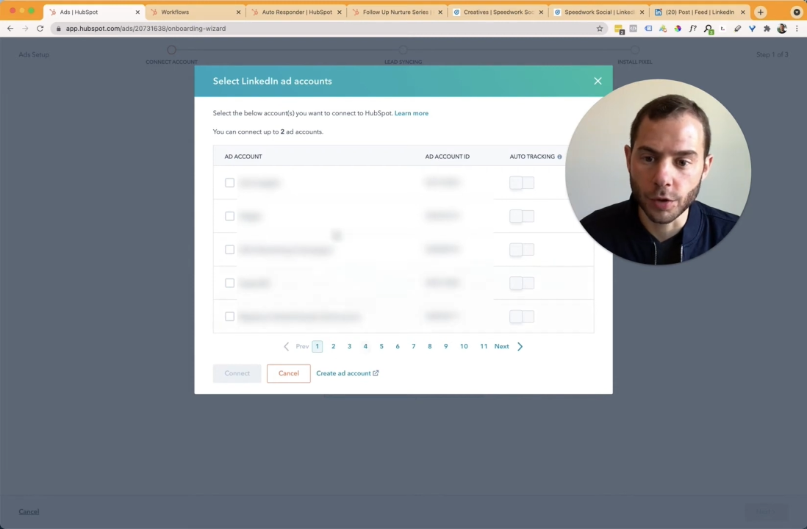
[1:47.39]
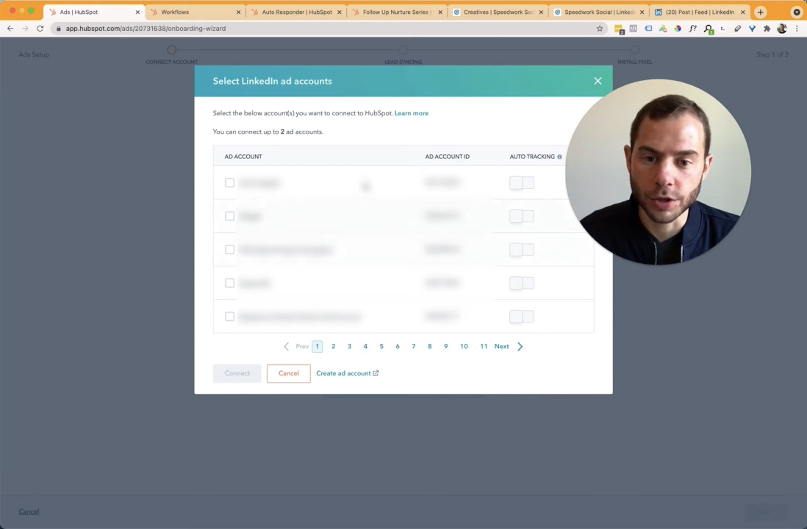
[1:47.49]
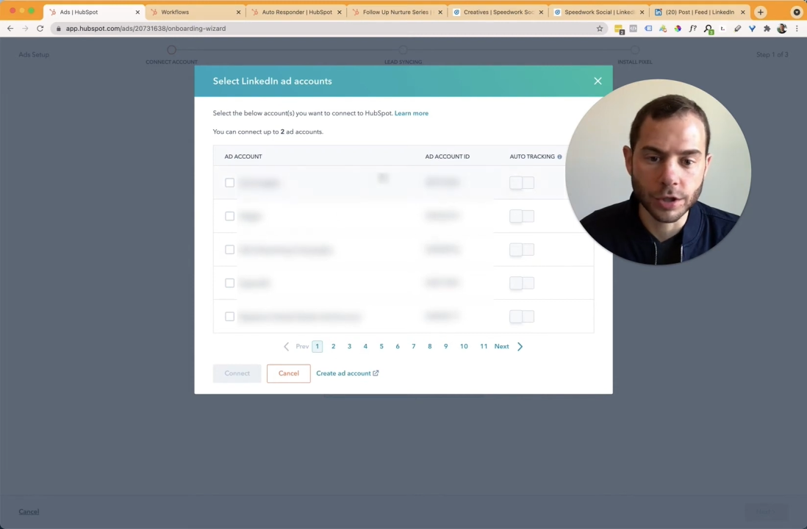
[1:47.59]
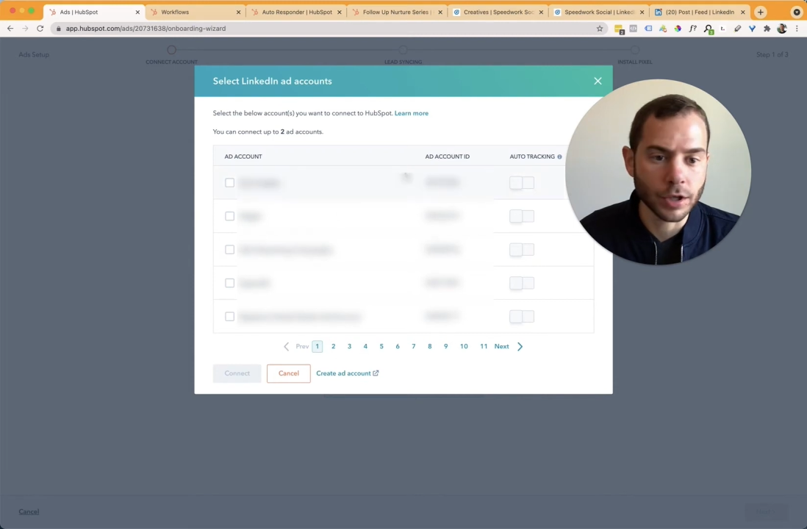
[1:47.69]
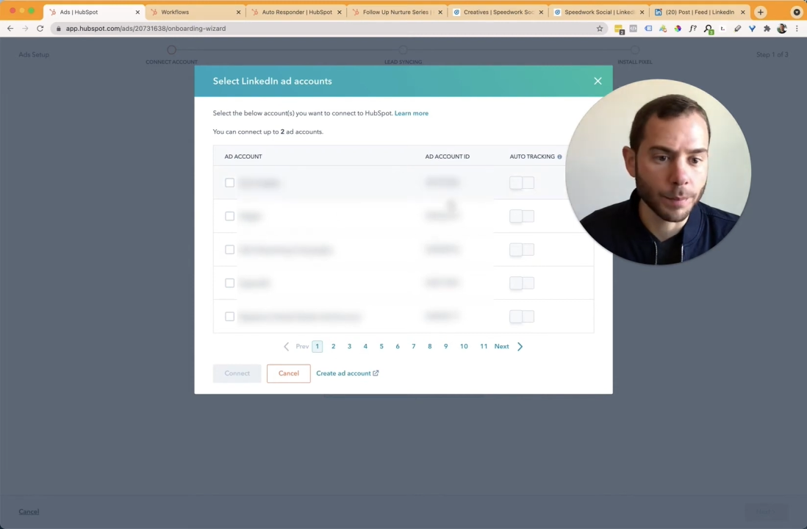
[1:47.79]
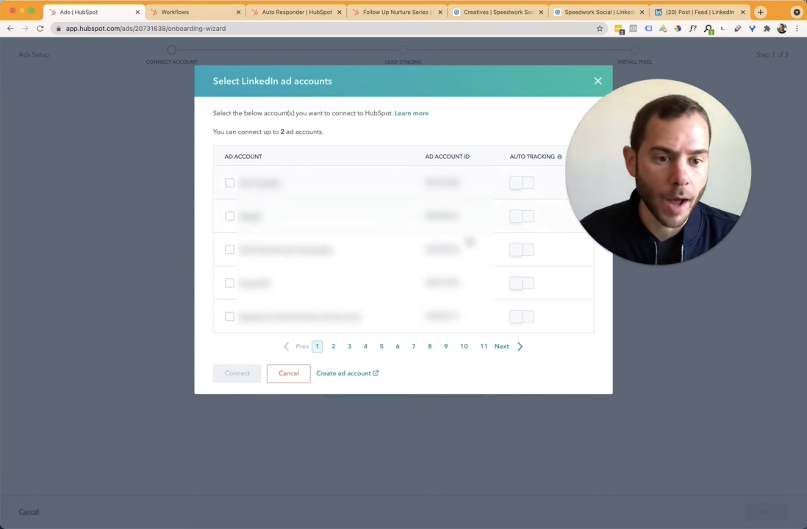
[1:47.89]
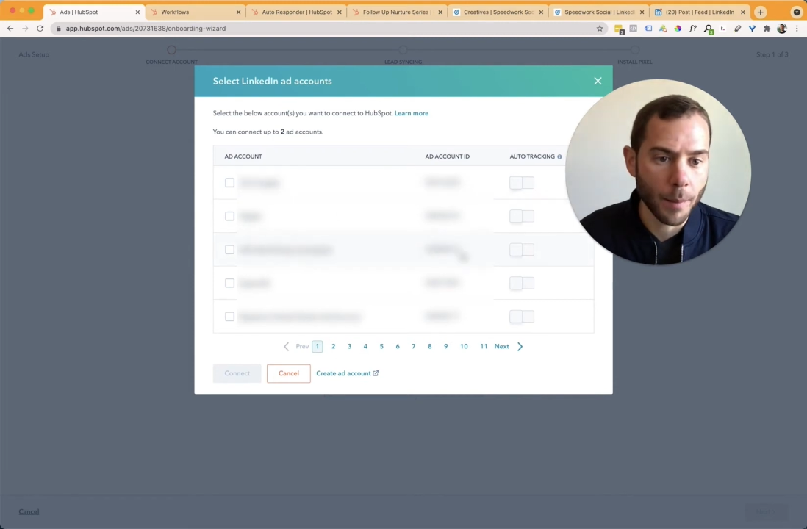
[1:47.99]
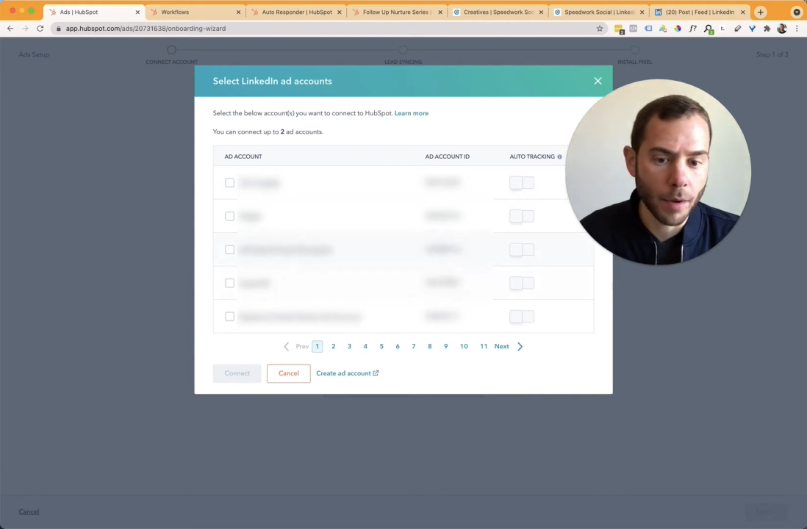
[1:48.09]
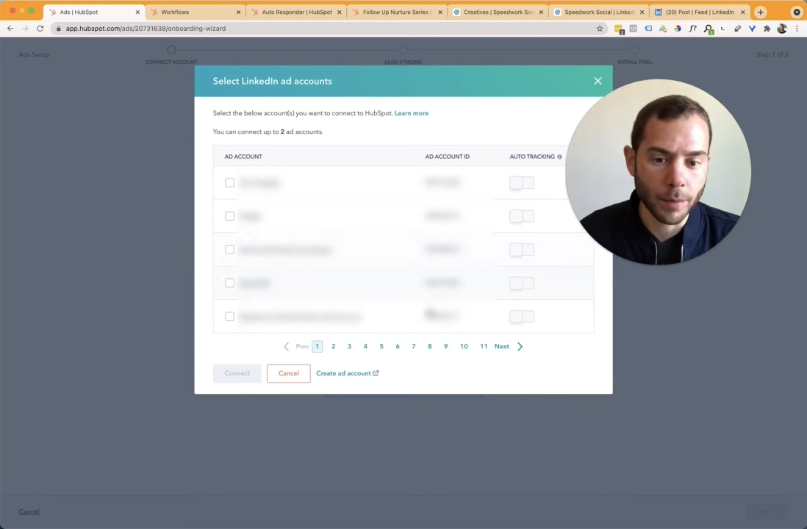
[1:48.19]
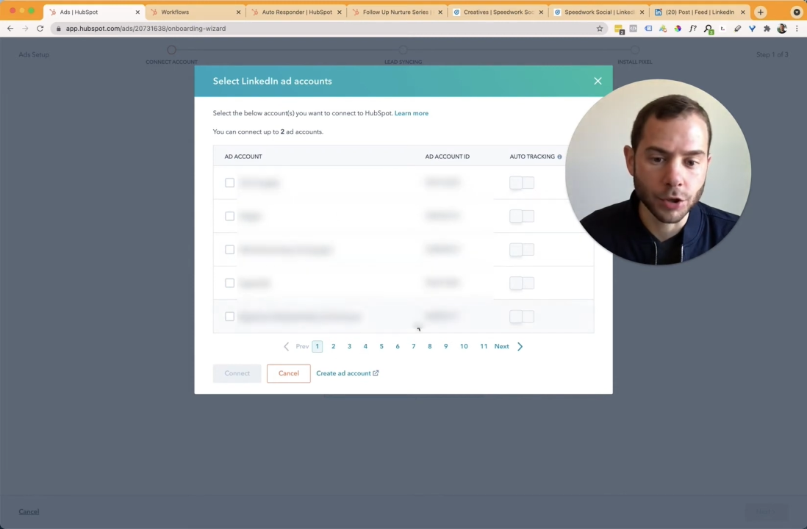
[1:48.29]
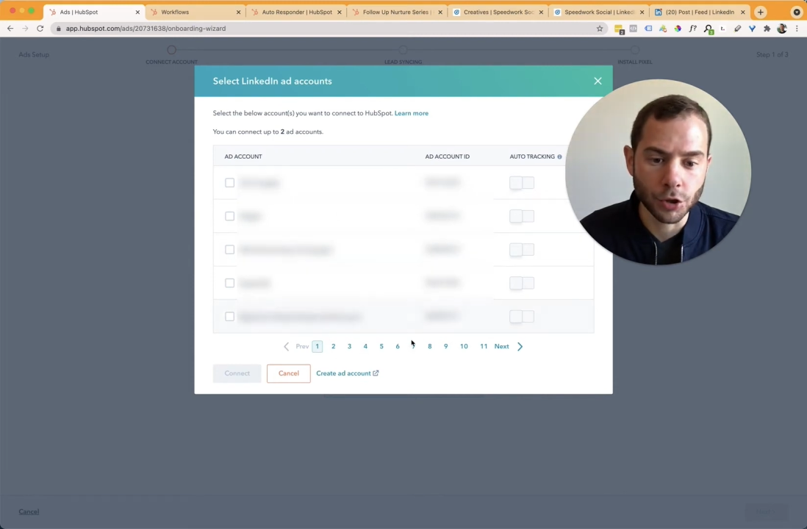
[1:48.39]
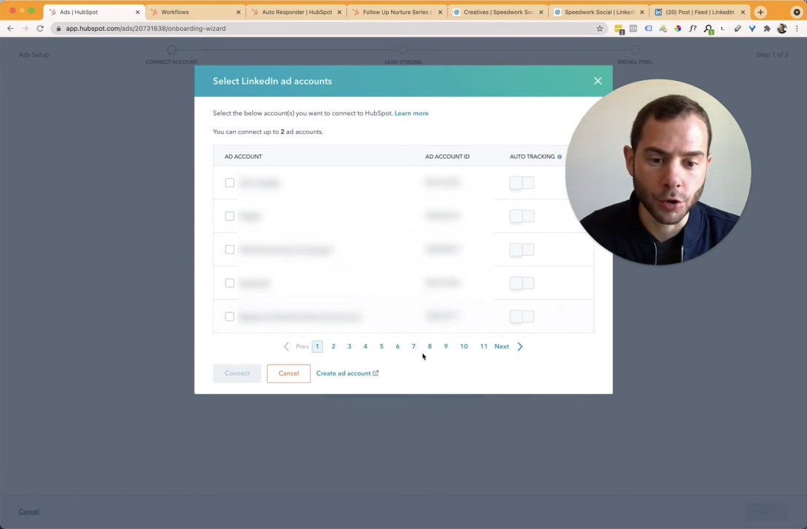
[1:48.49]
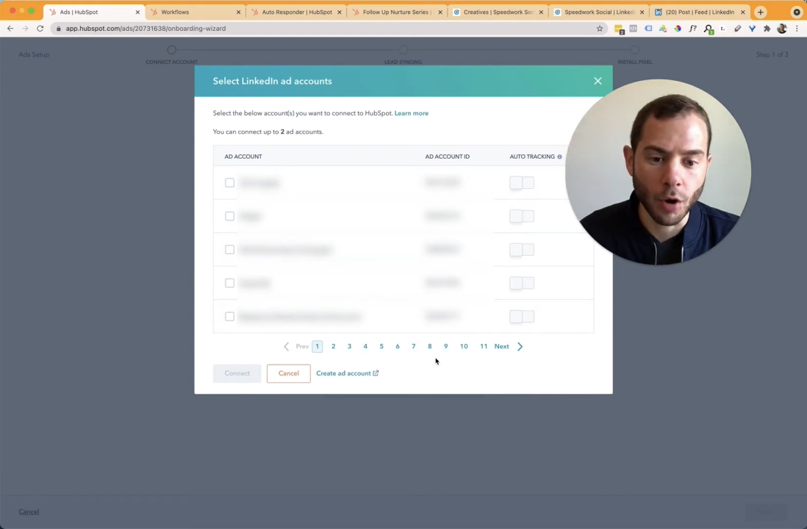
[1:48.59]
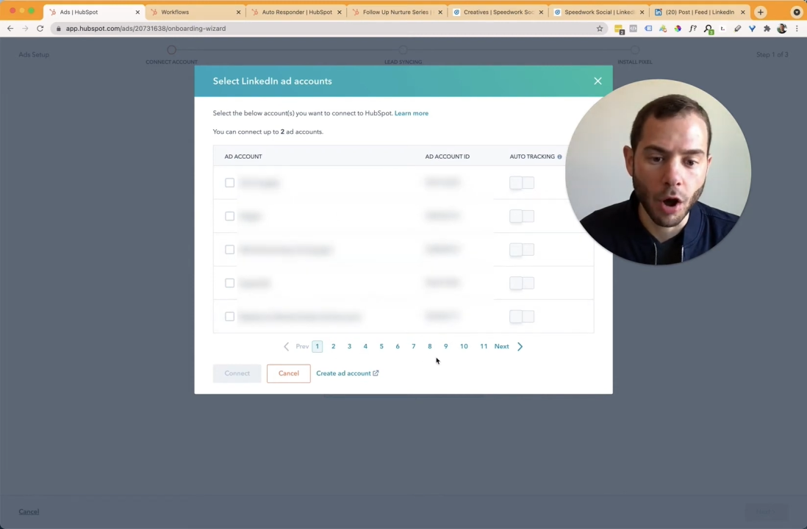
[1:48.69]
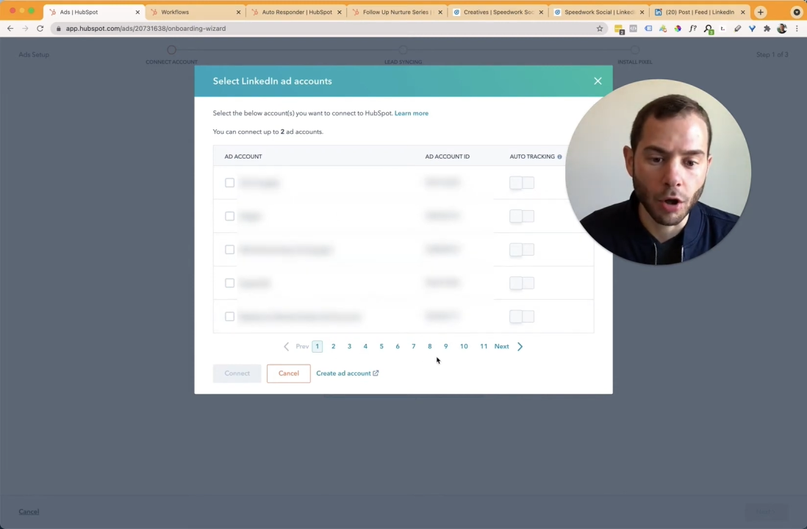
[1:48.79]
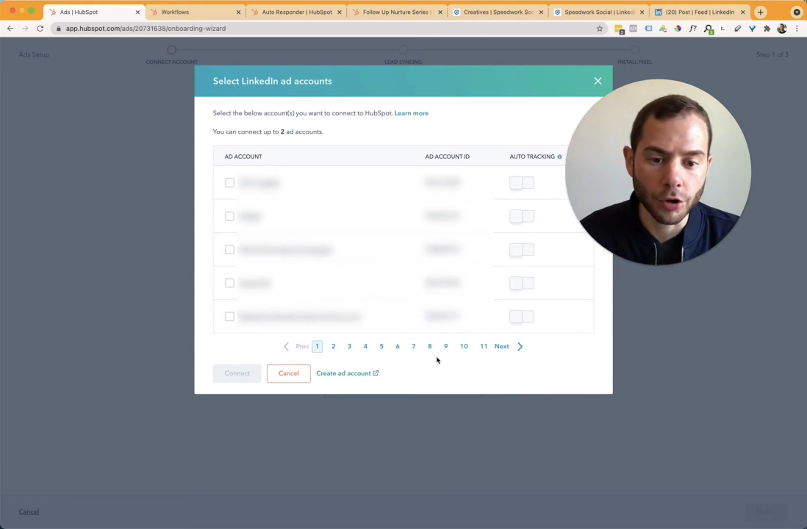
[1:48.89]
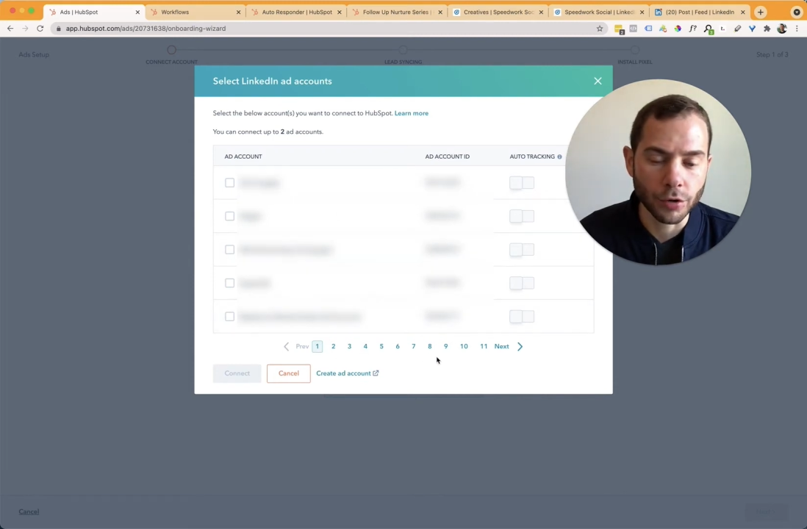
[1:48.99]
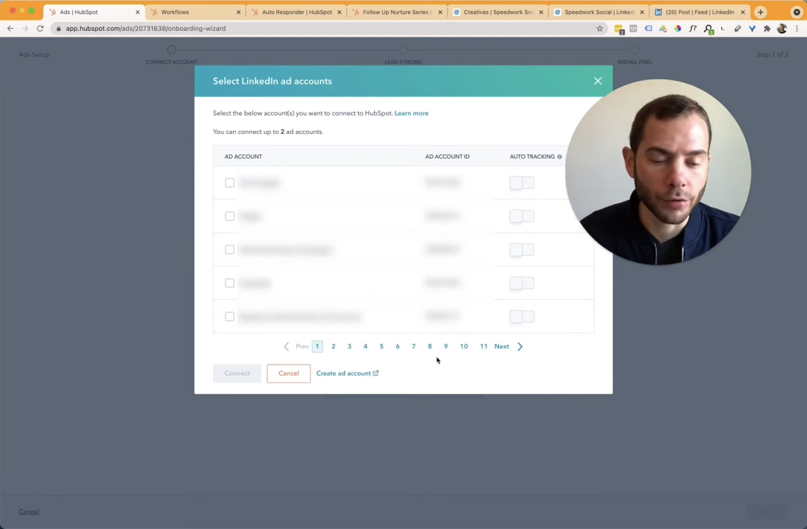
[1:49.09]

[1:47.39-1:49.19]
is it's going to pop up and show you all your